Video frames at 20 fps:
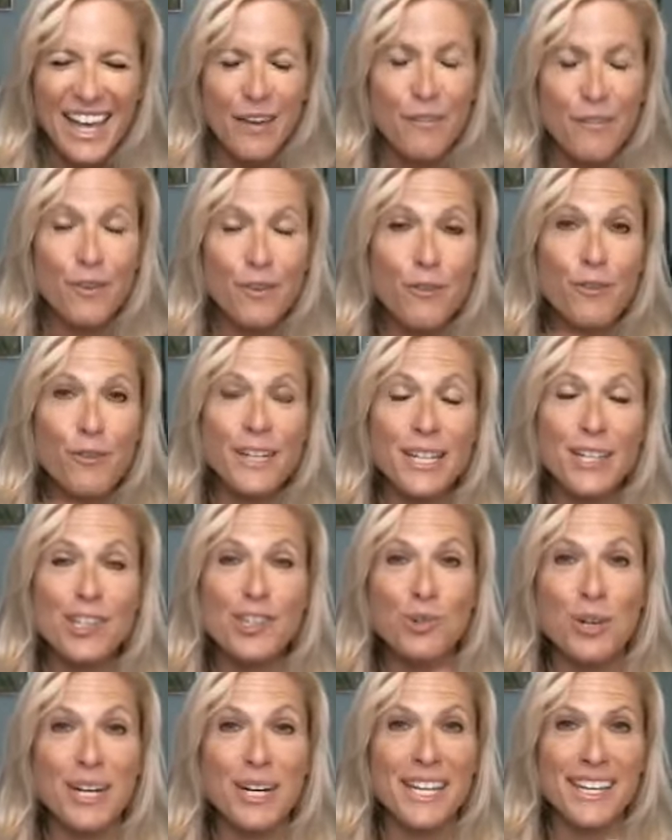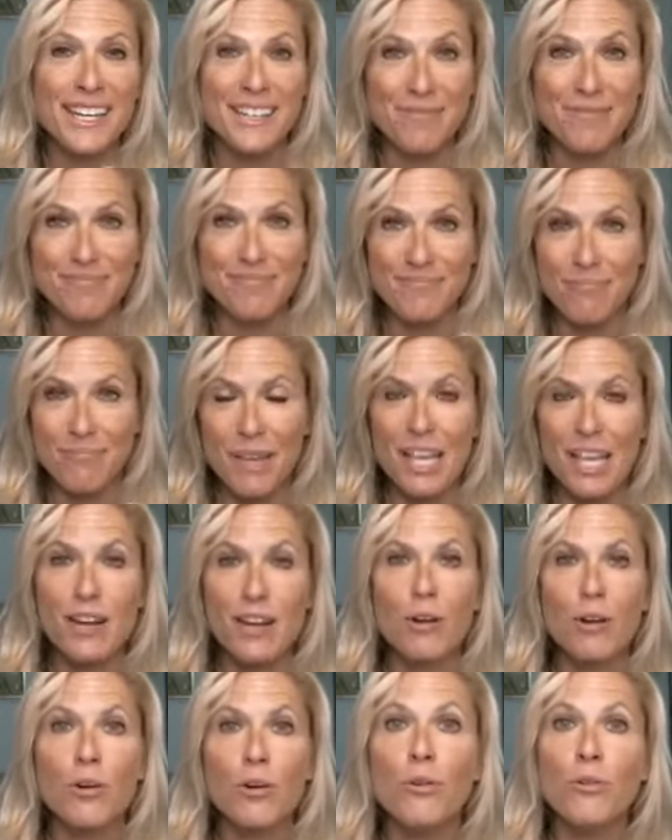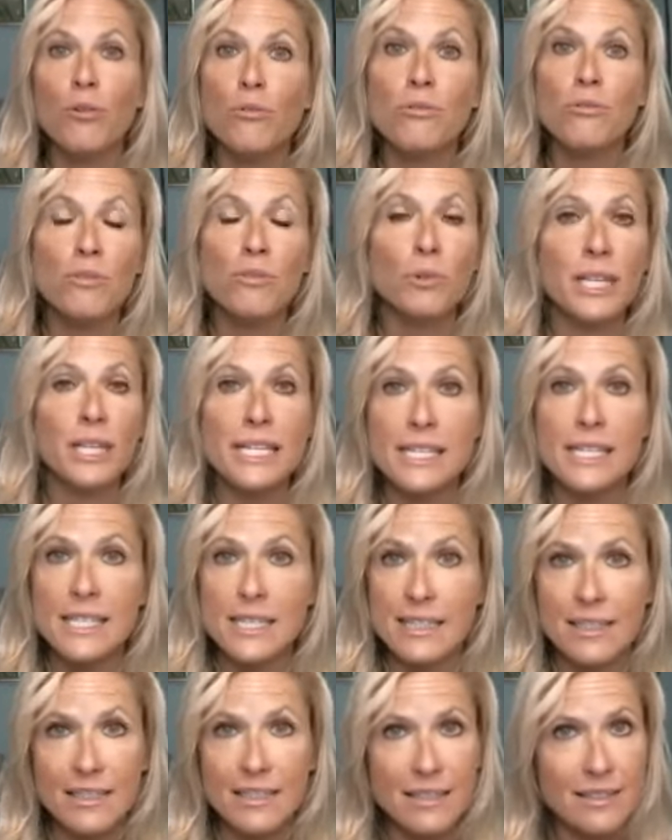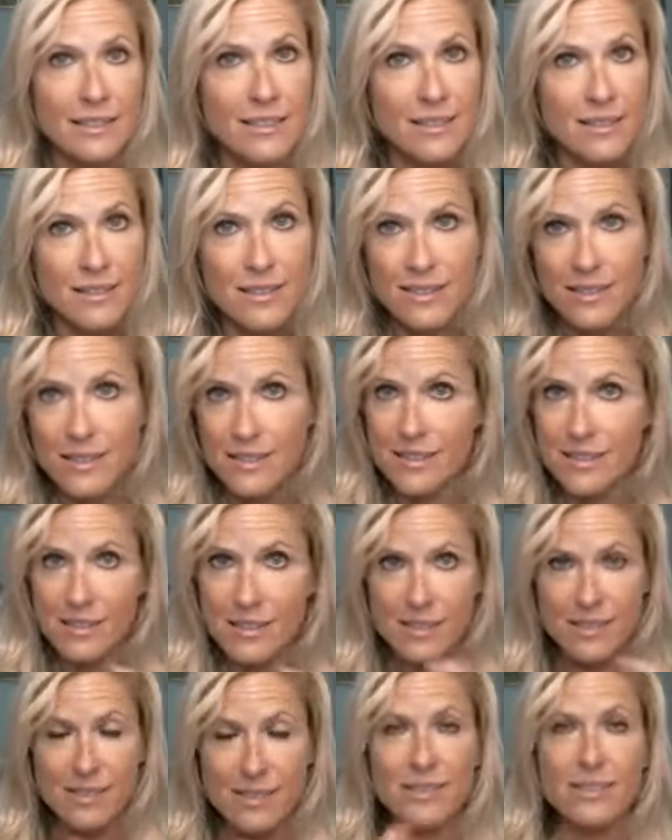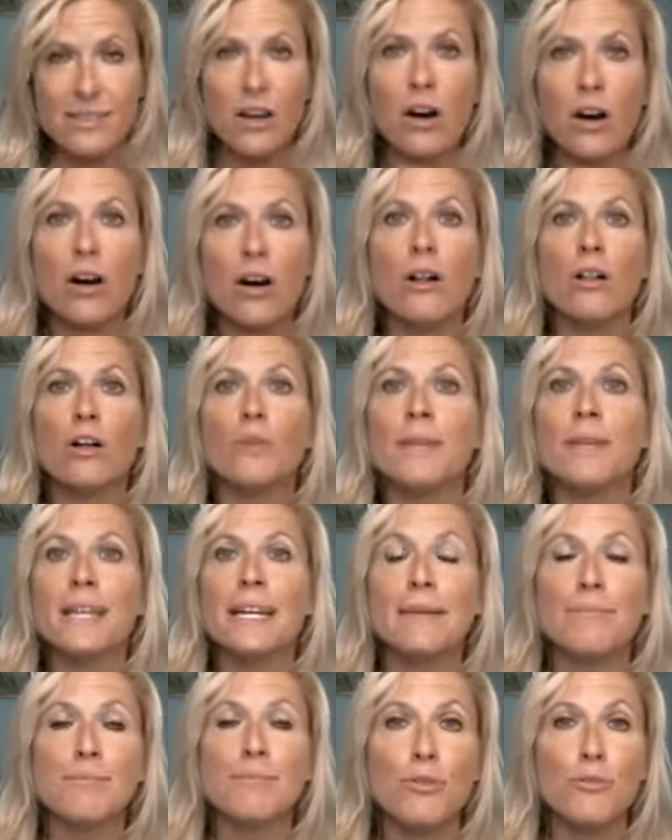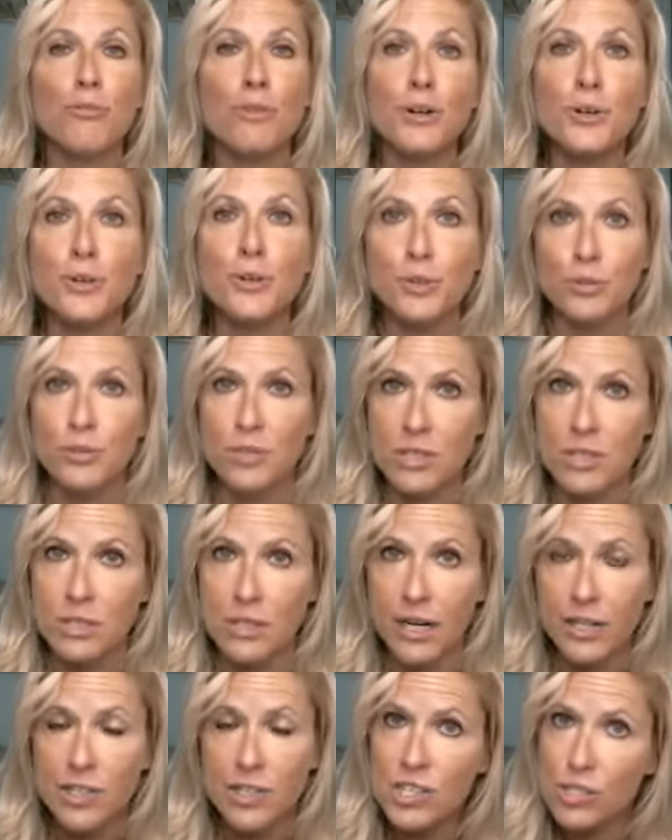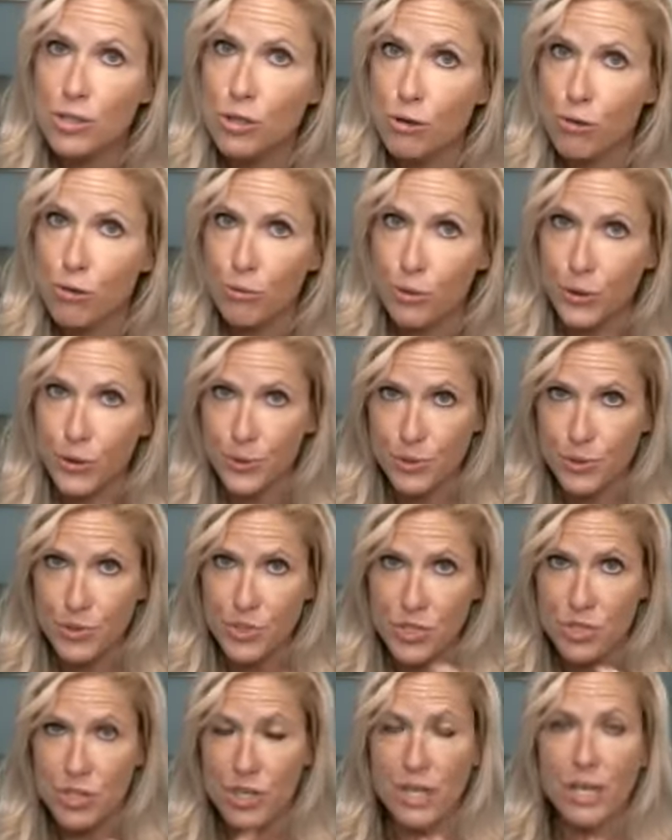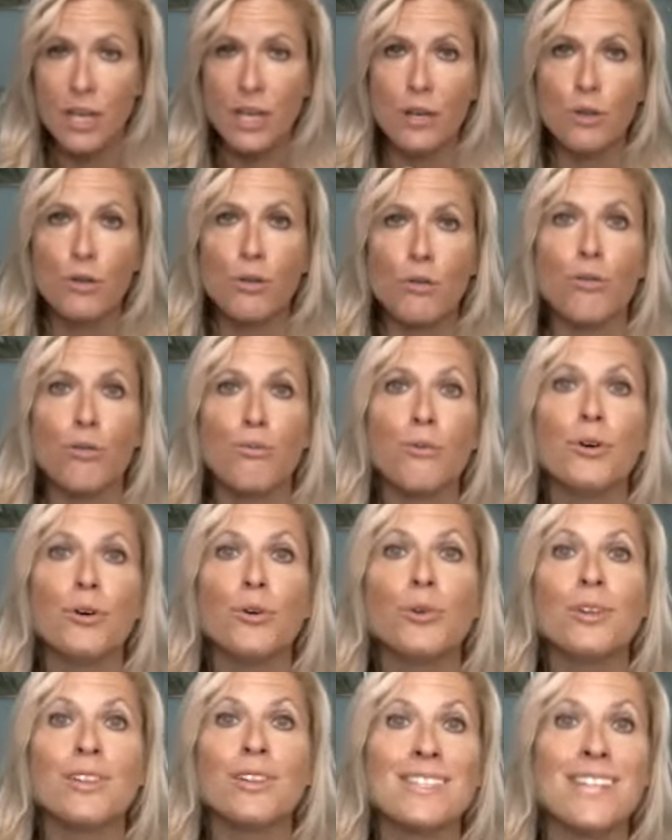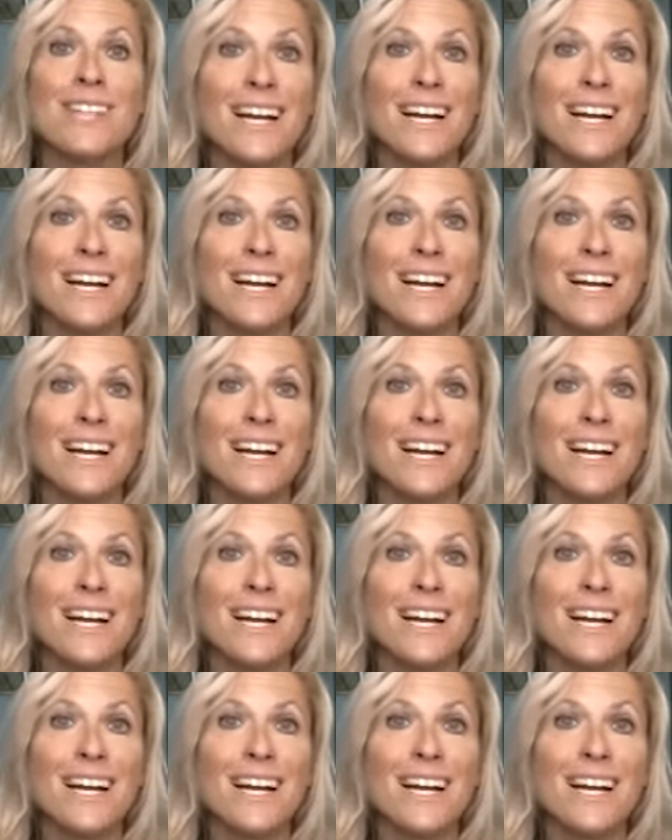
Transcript: Feel free to join in. Make your own noises. It's all opening up throat, not just the throat. The throat is an